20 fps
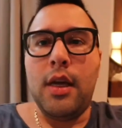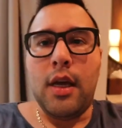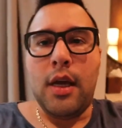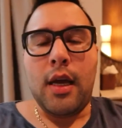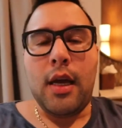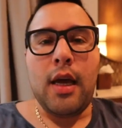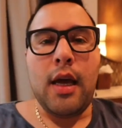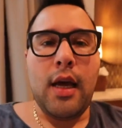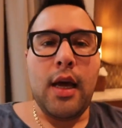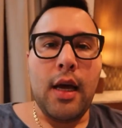
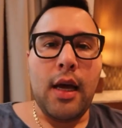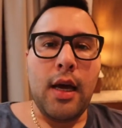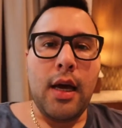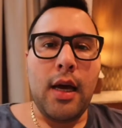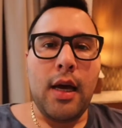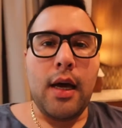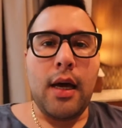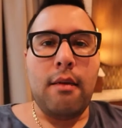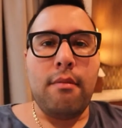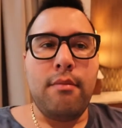
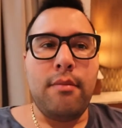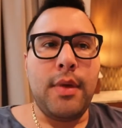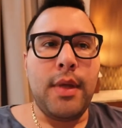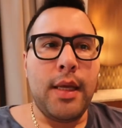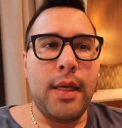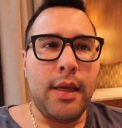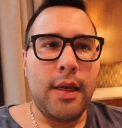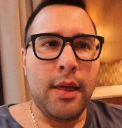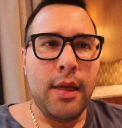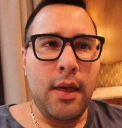Um,
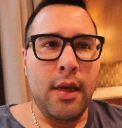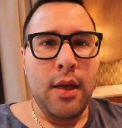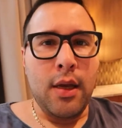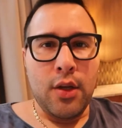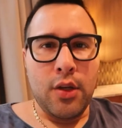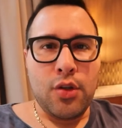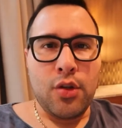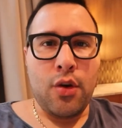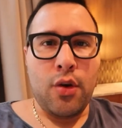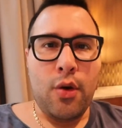
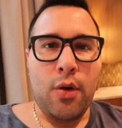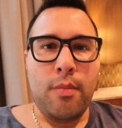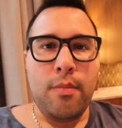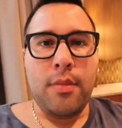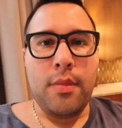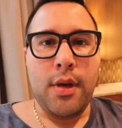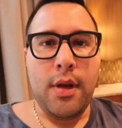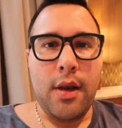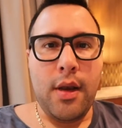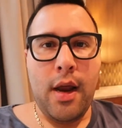so
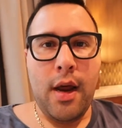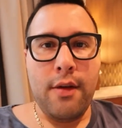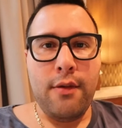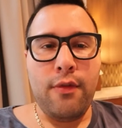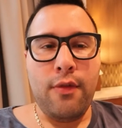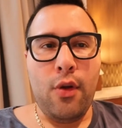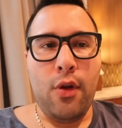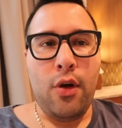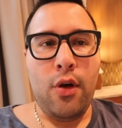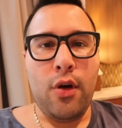nine
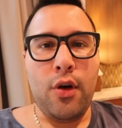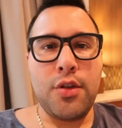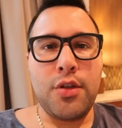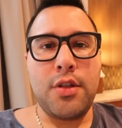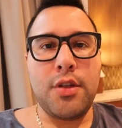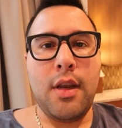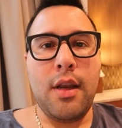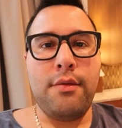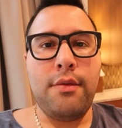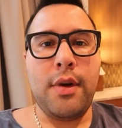
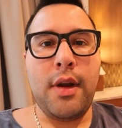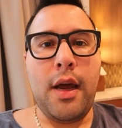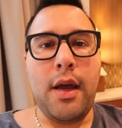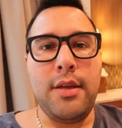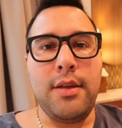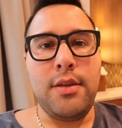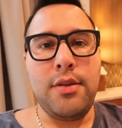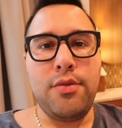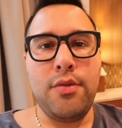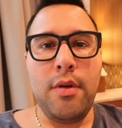floors, level nine
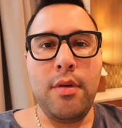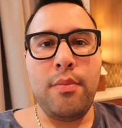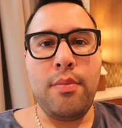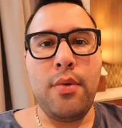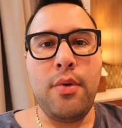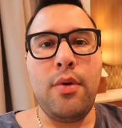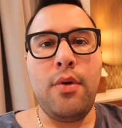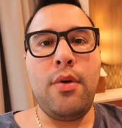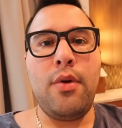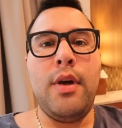is the swimming
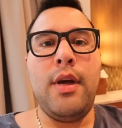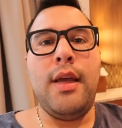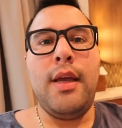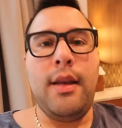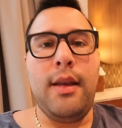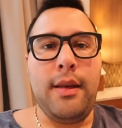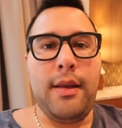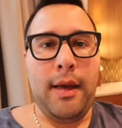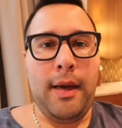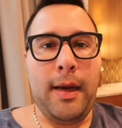pool,
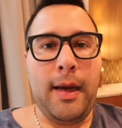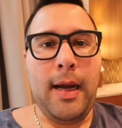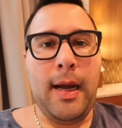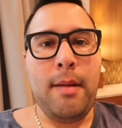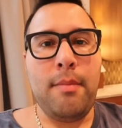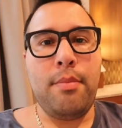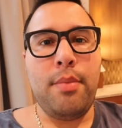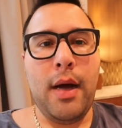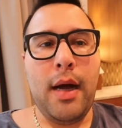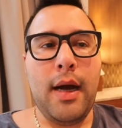the
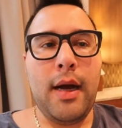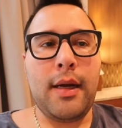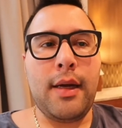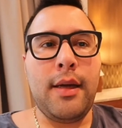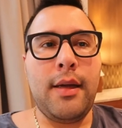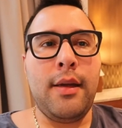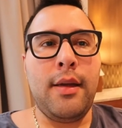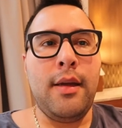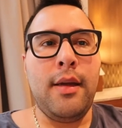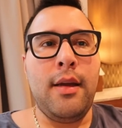car park,
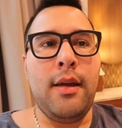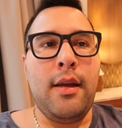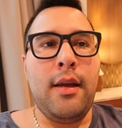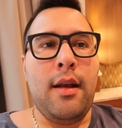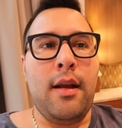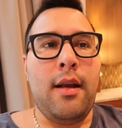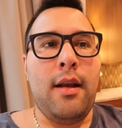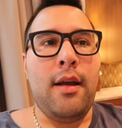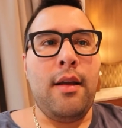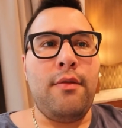
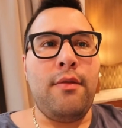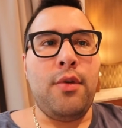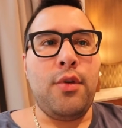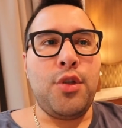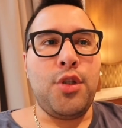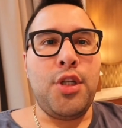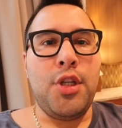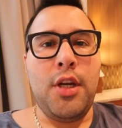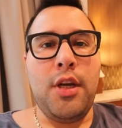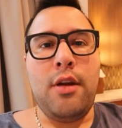level
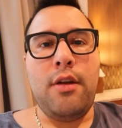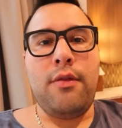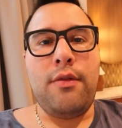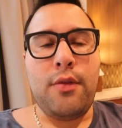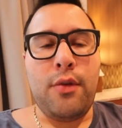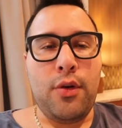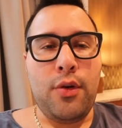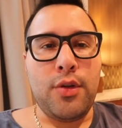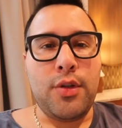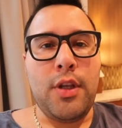G of
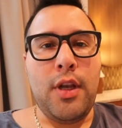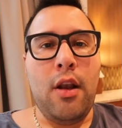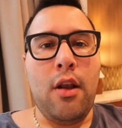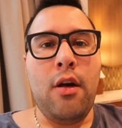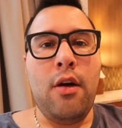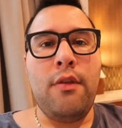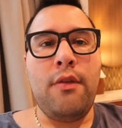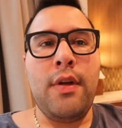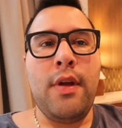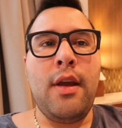course the
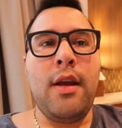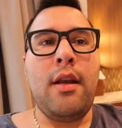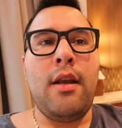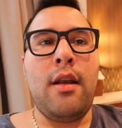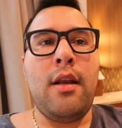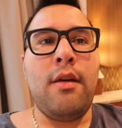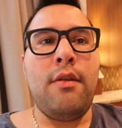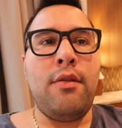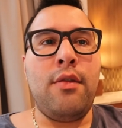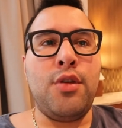lobby,
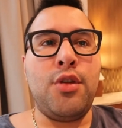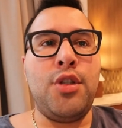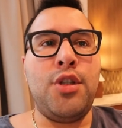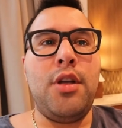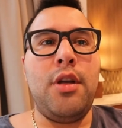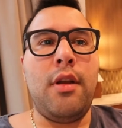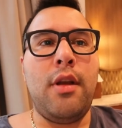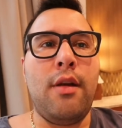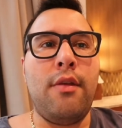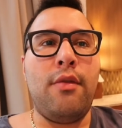level
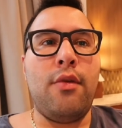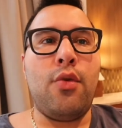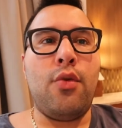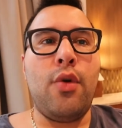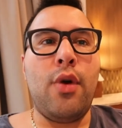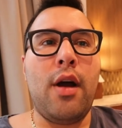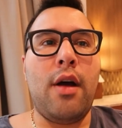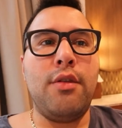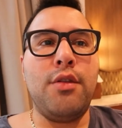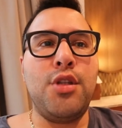level
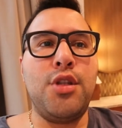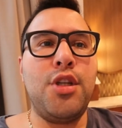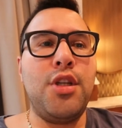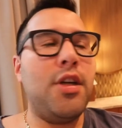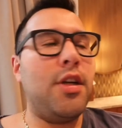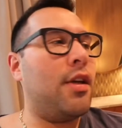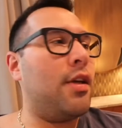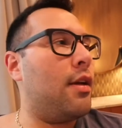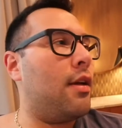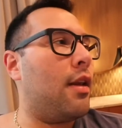ground
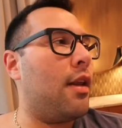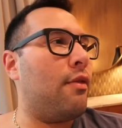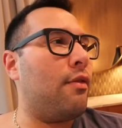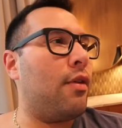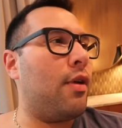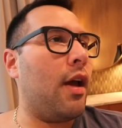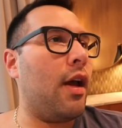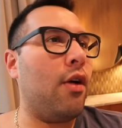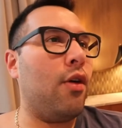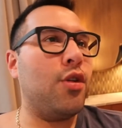G, level
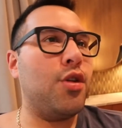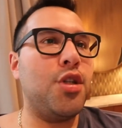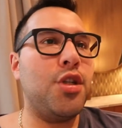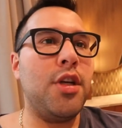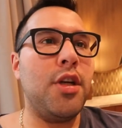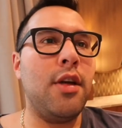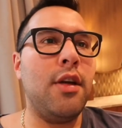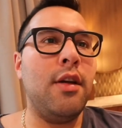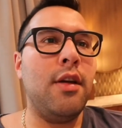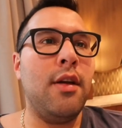
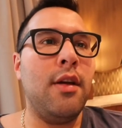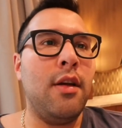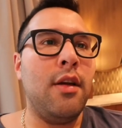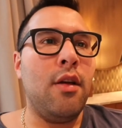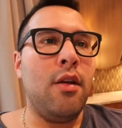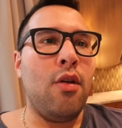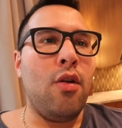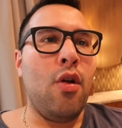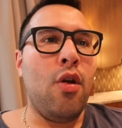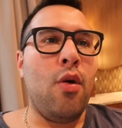LG,
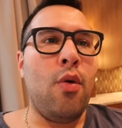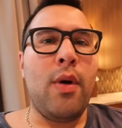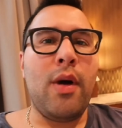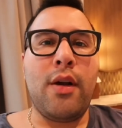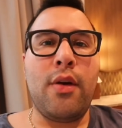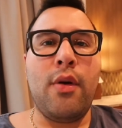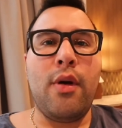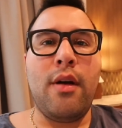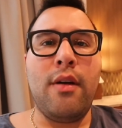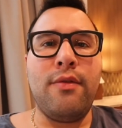lower
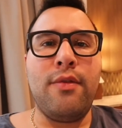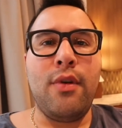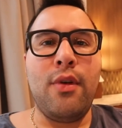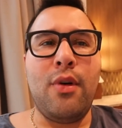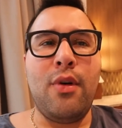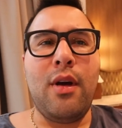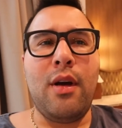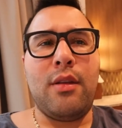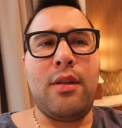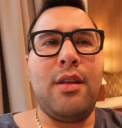ground
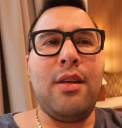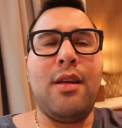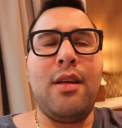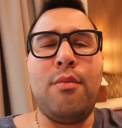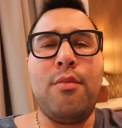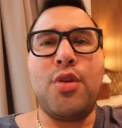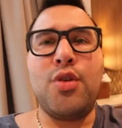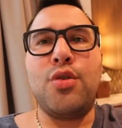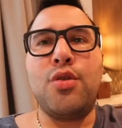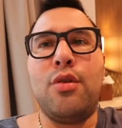floor. I think
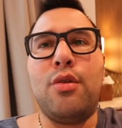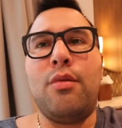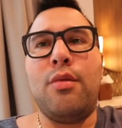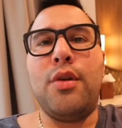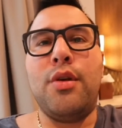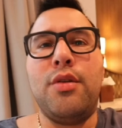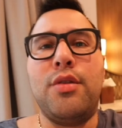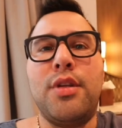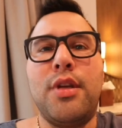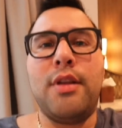I'm not sure where
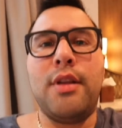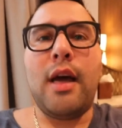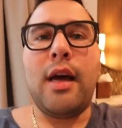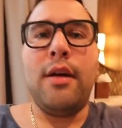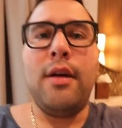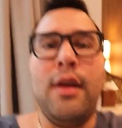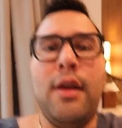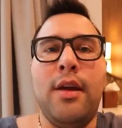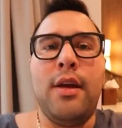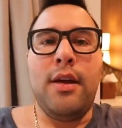you said
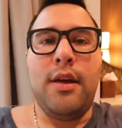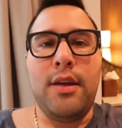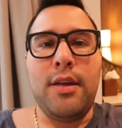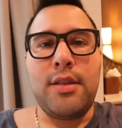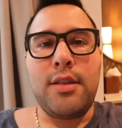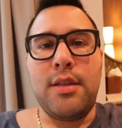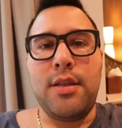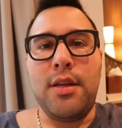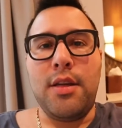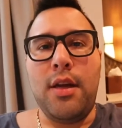that
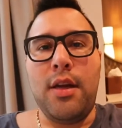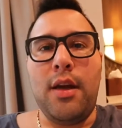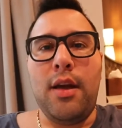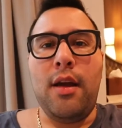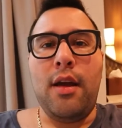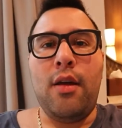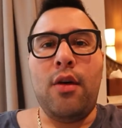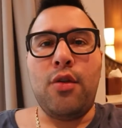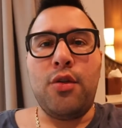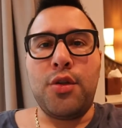is
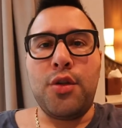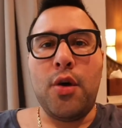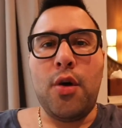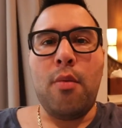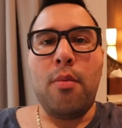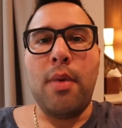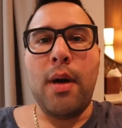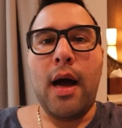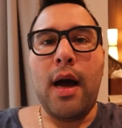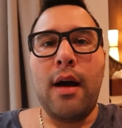the hotel
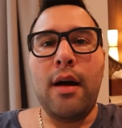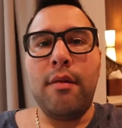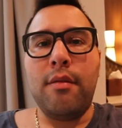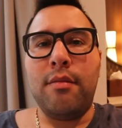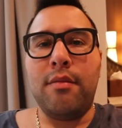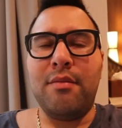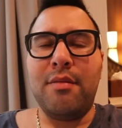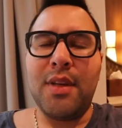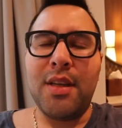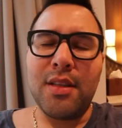bar.
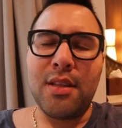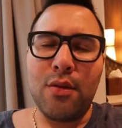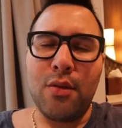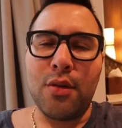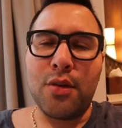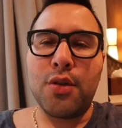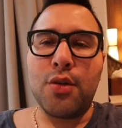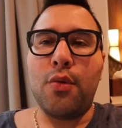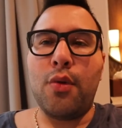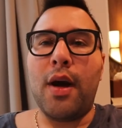It
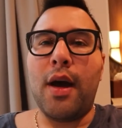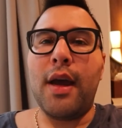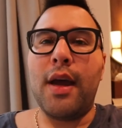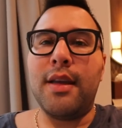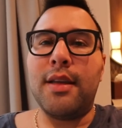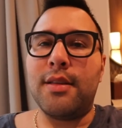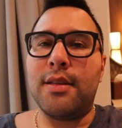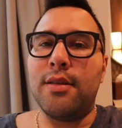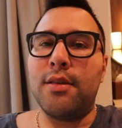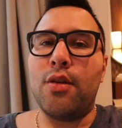looks quiet,
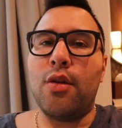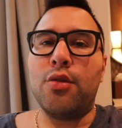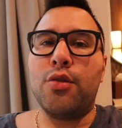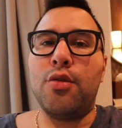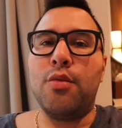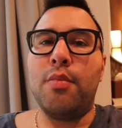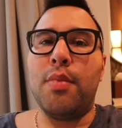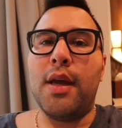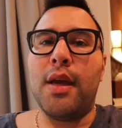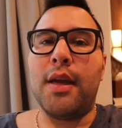it's not
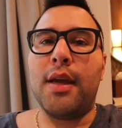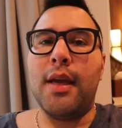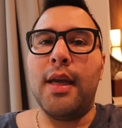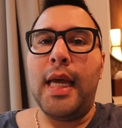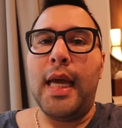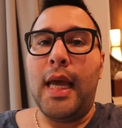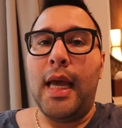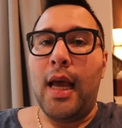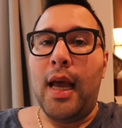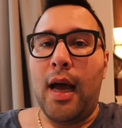too big.
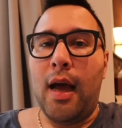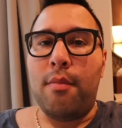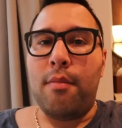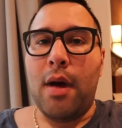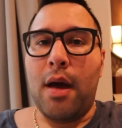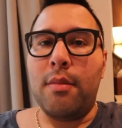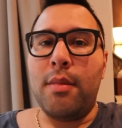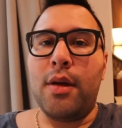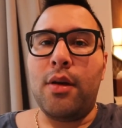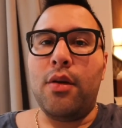I
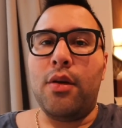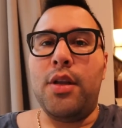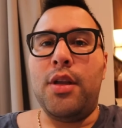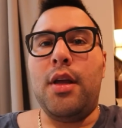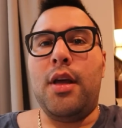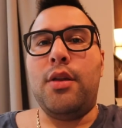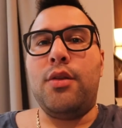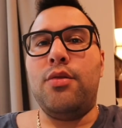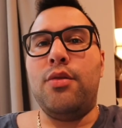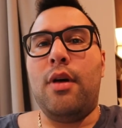might be going
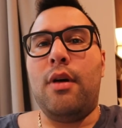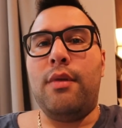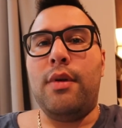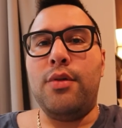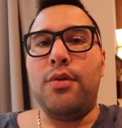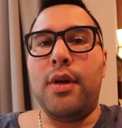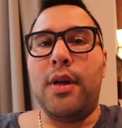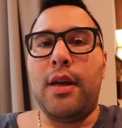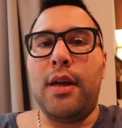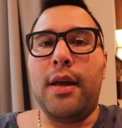there to have a
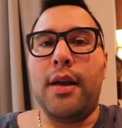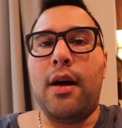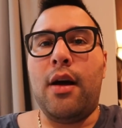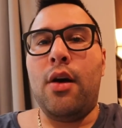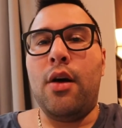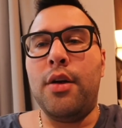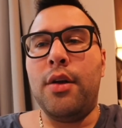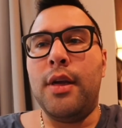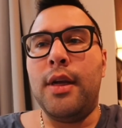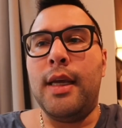drink later
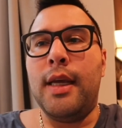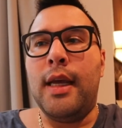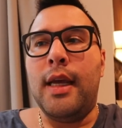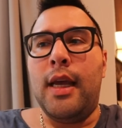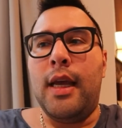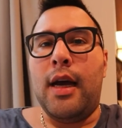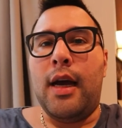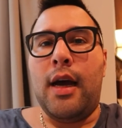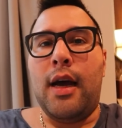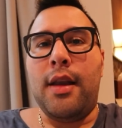on.
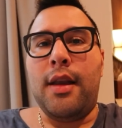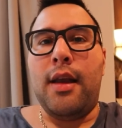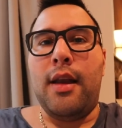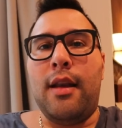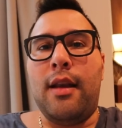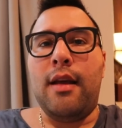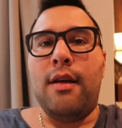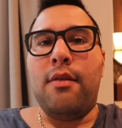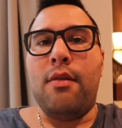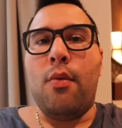And
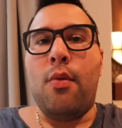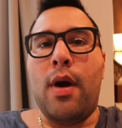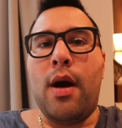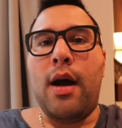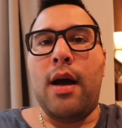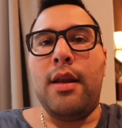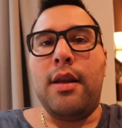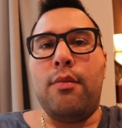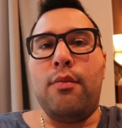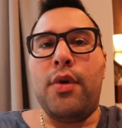then level
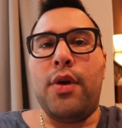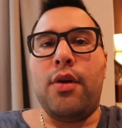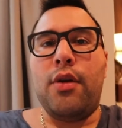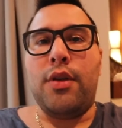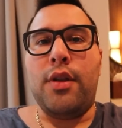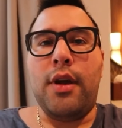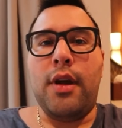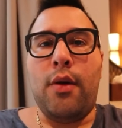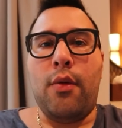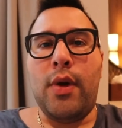one we
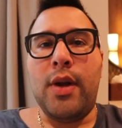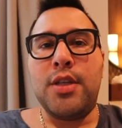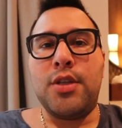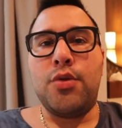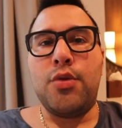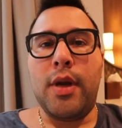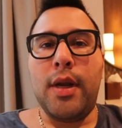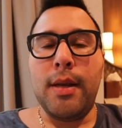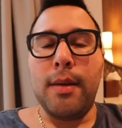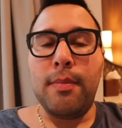got the
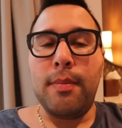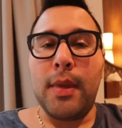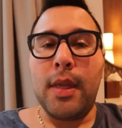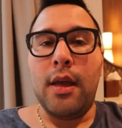restaurant.